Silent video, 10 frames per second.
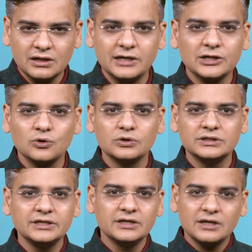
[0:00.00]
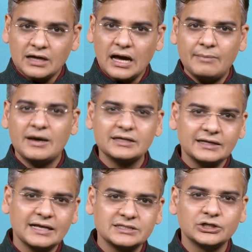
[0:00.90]
let alone the American
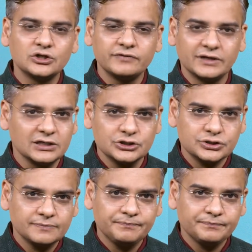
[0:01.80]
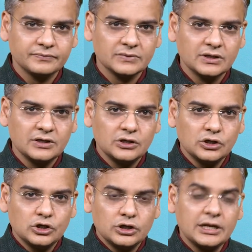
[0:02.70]
accent of English.
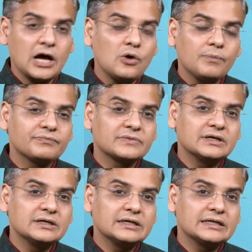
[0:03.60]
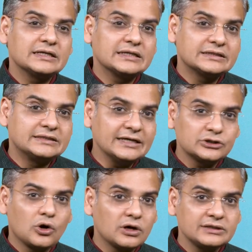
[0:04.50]
Now, they
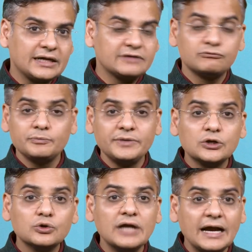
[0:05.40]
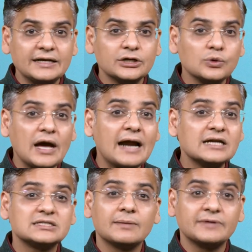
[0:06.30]
thought that it would be a good idea to
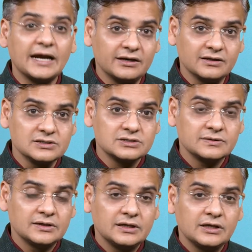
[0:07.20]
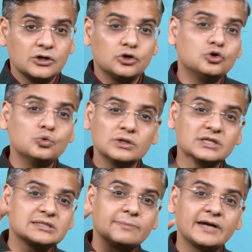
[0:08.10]
add subtitles. Who were the
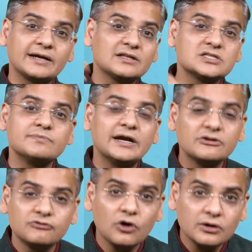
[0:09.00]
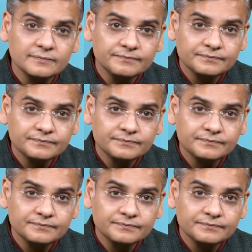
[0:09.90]
subtitles meant for?